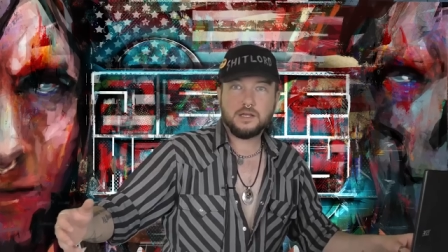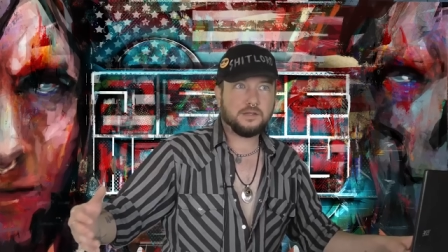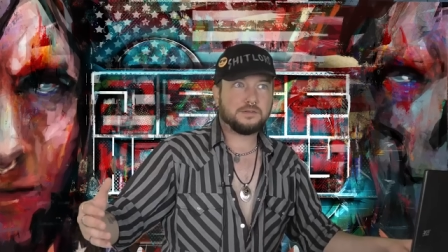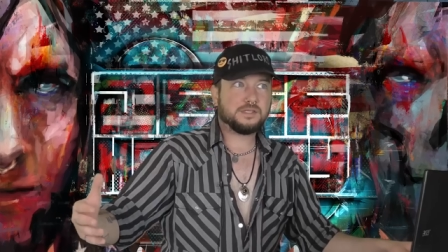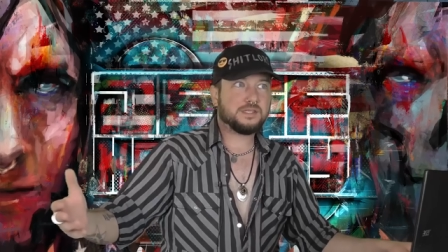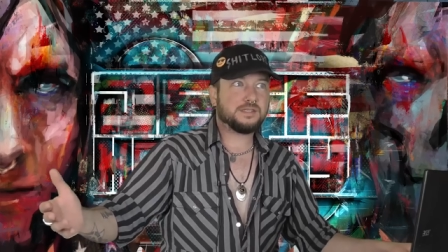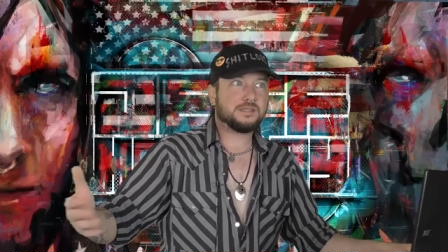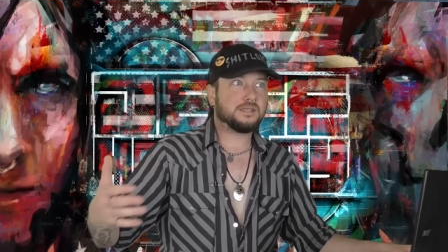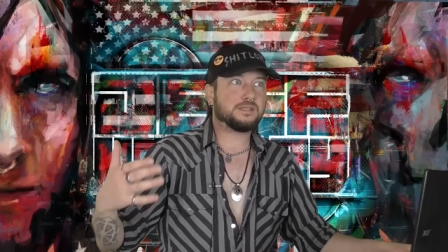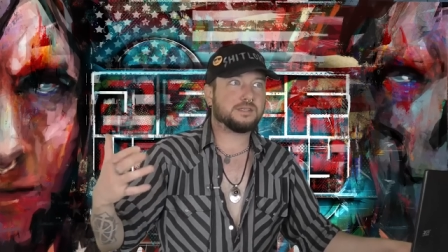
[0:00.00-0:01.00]
Uh, this
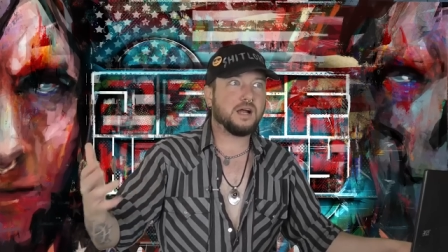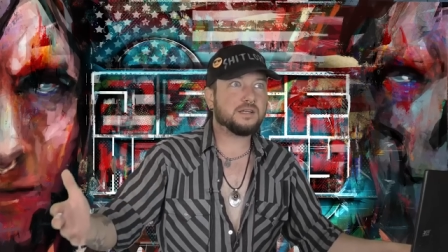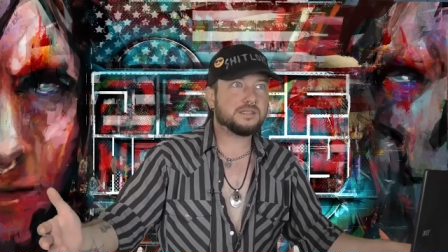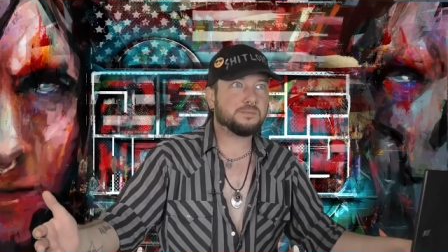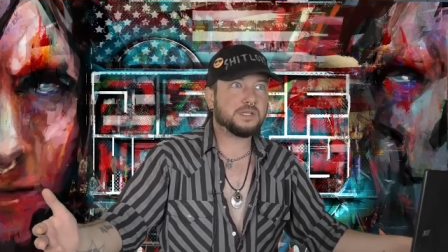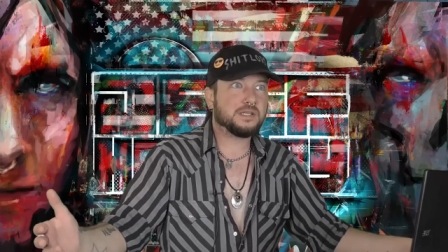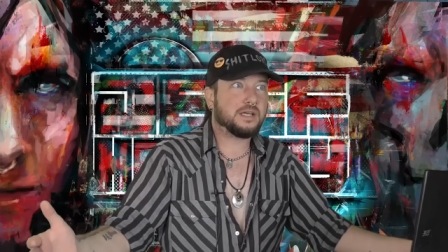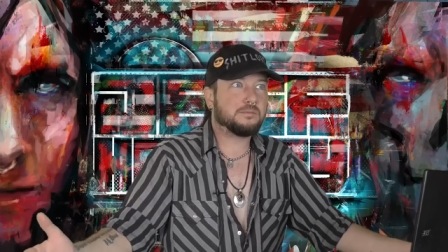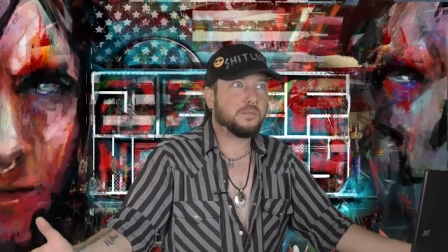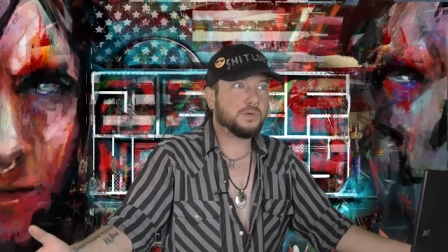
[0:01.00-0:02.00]
is this is not something
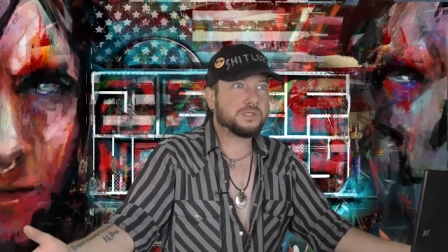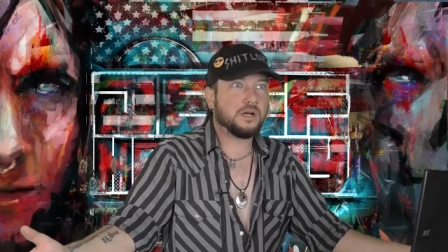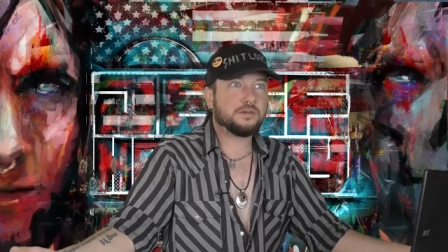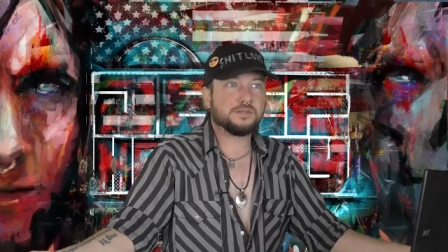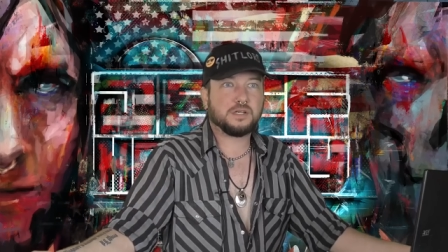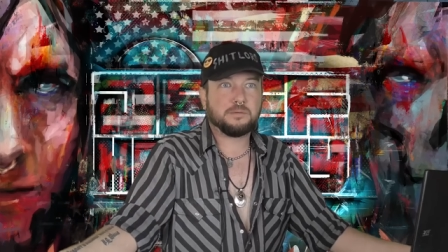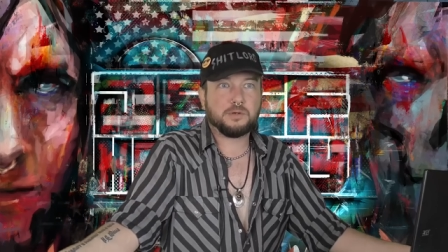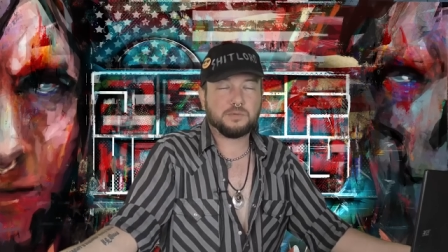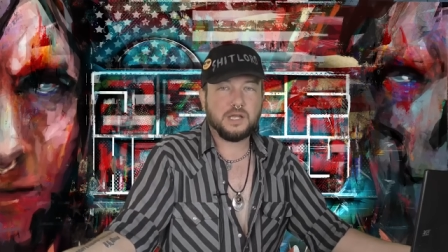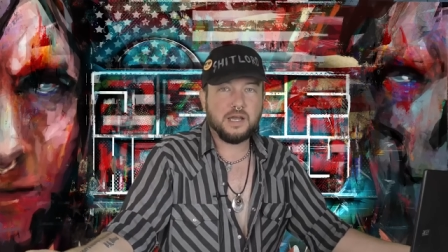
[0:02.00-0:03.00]
that most doctors are going to
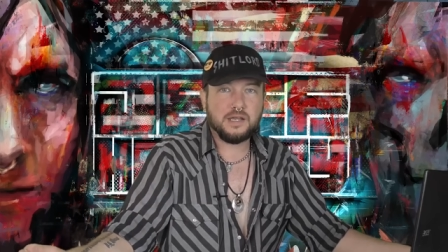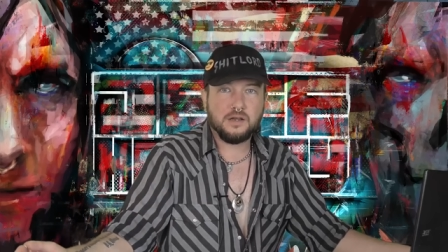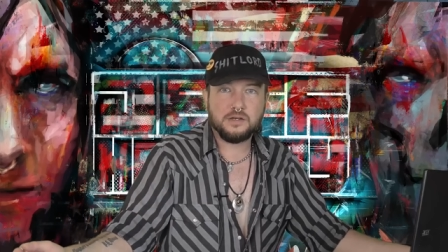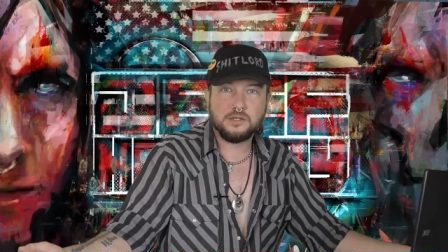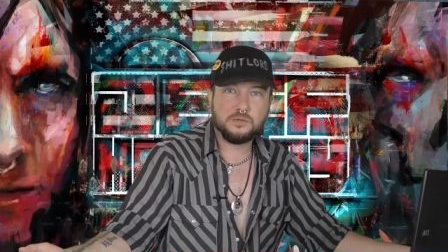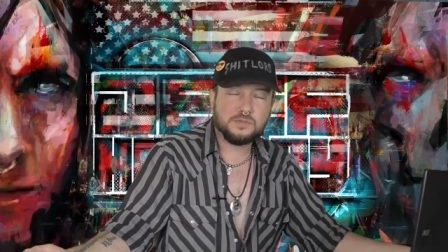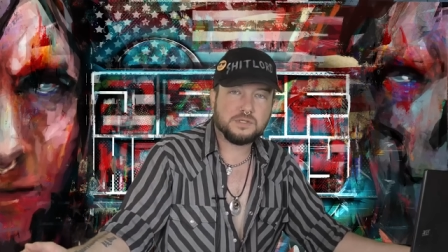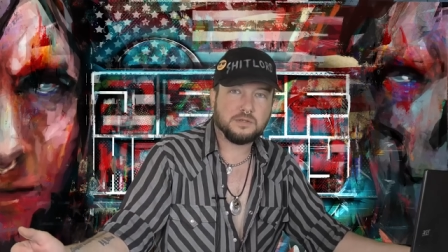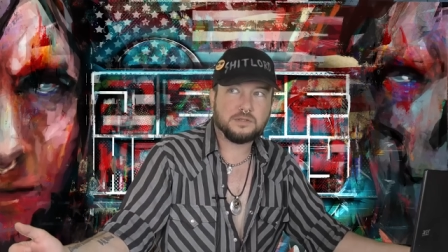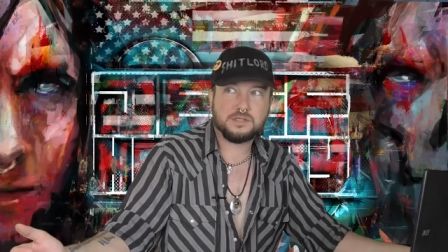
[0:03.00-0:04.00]
be relying on you
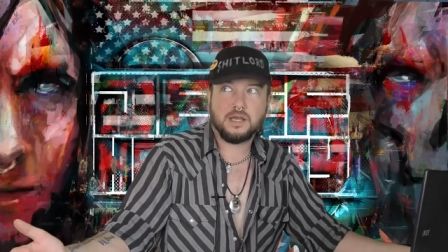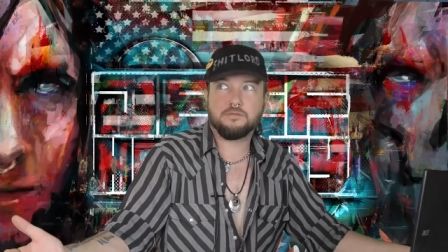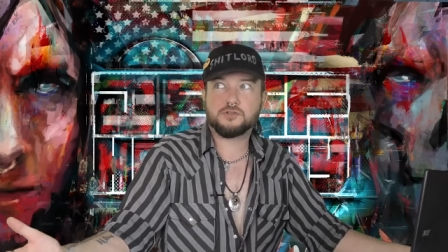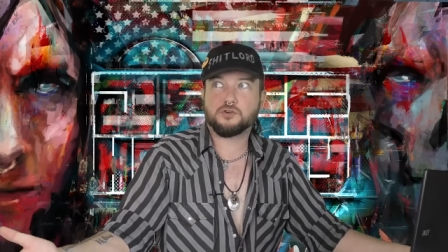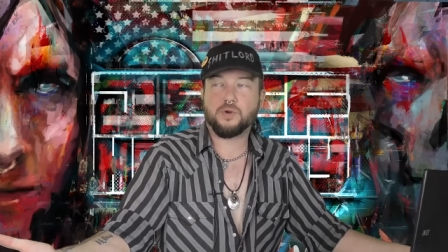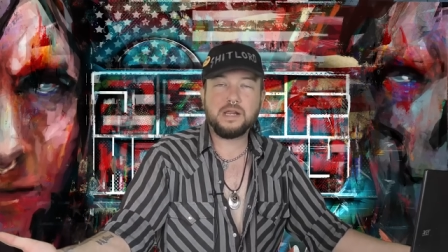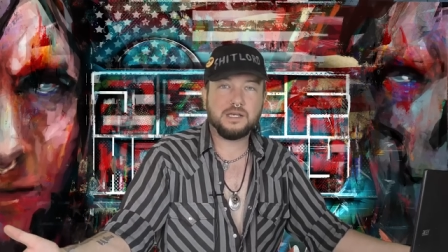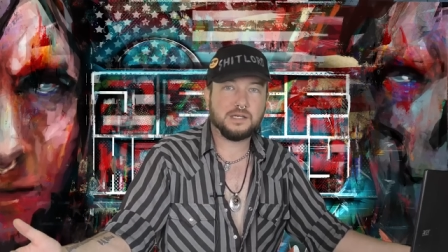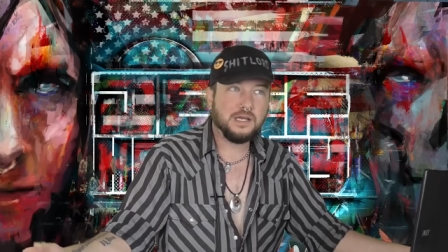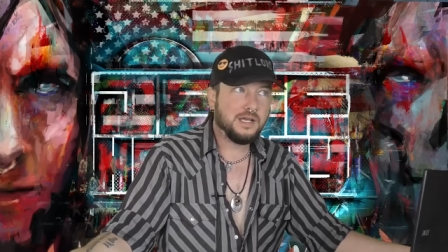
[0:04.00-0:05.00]
to to have
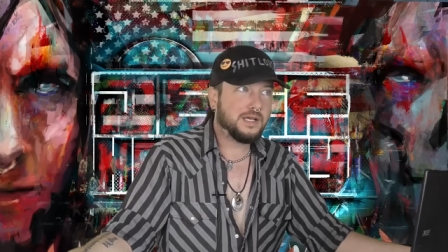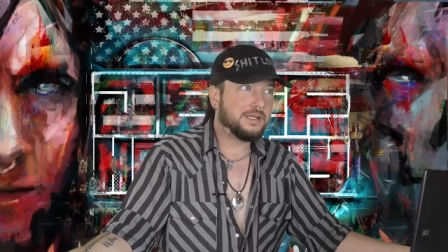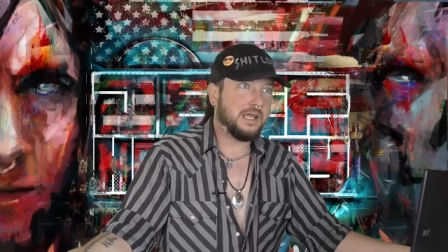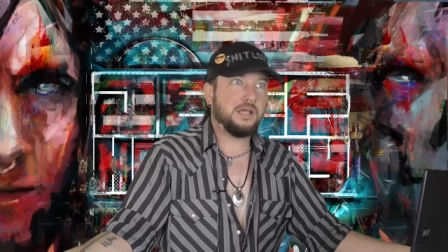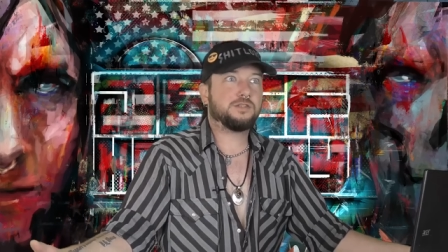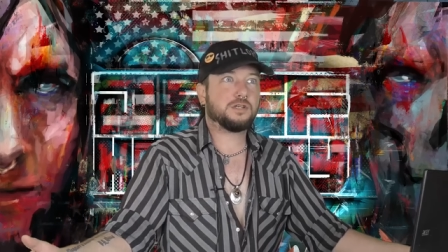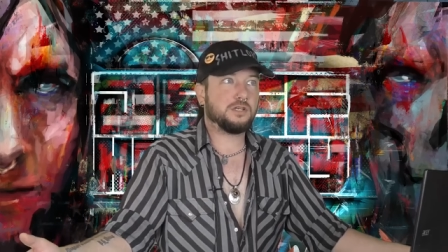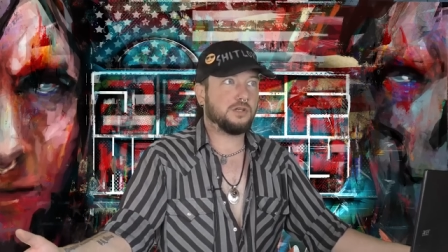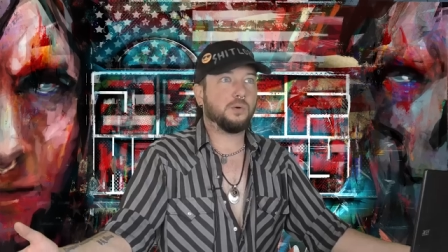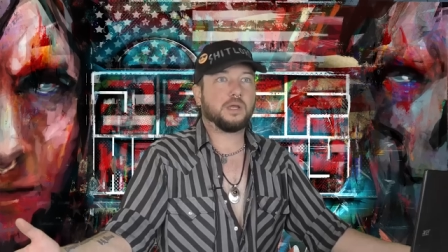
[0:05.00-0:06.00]
trained in the
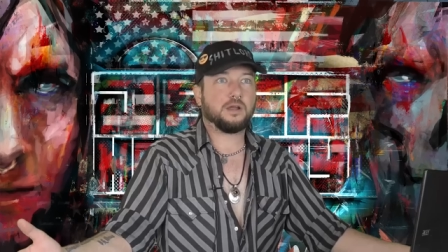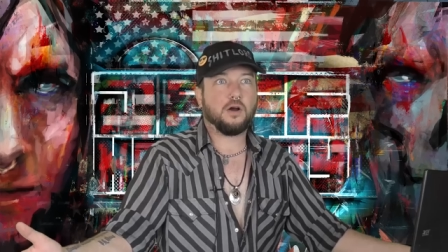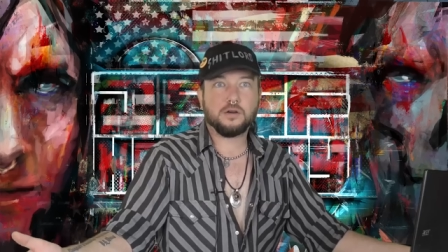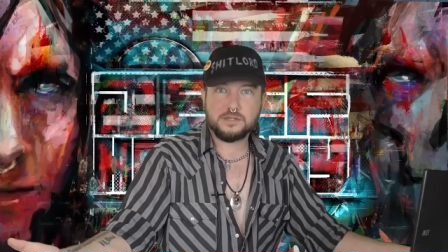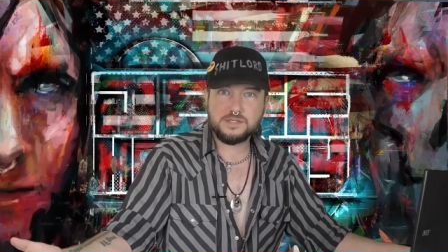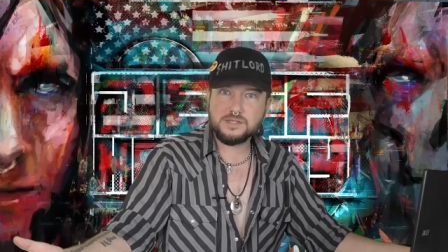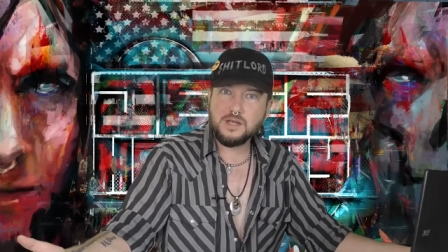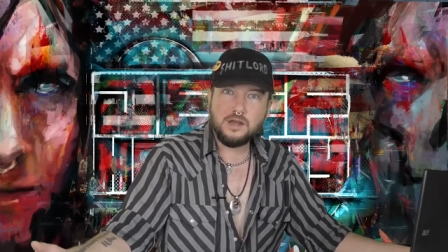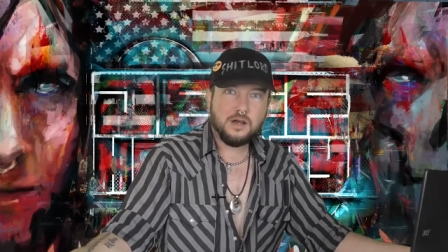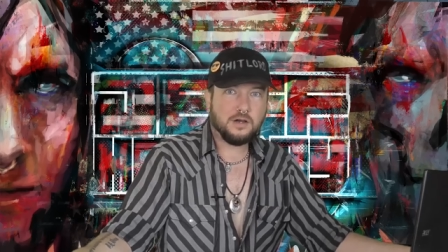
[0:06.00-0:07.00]
ancient yogic arts
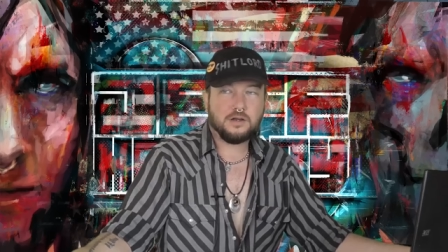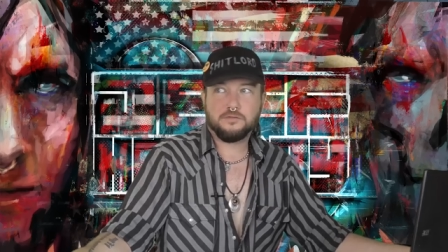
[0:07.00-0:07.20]
uh,